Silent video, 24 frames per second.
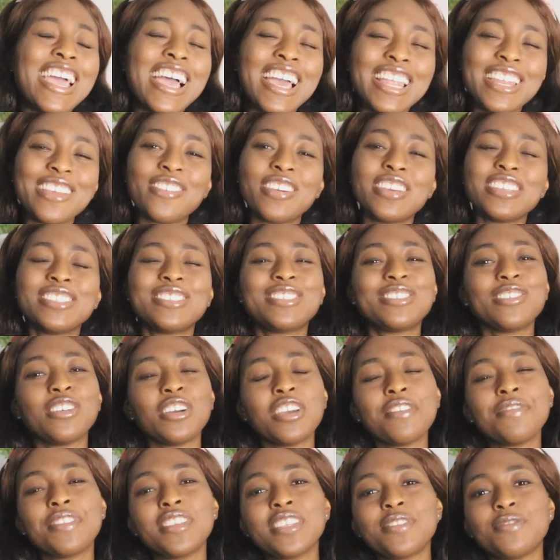Anyways, so
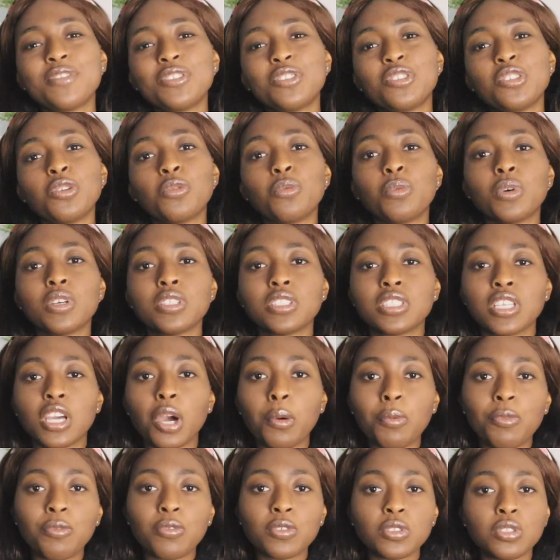if this video was
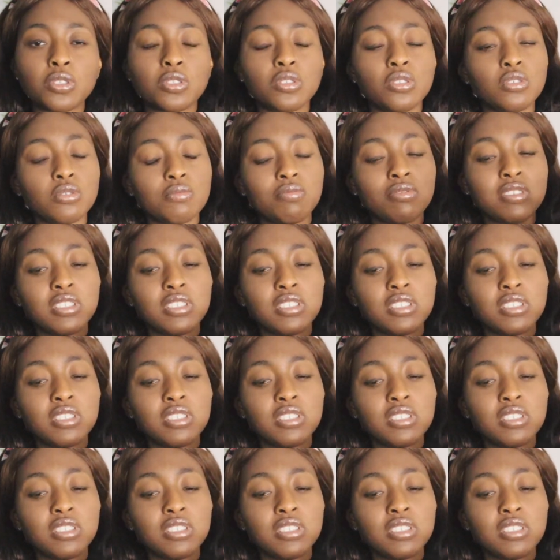helpful to you,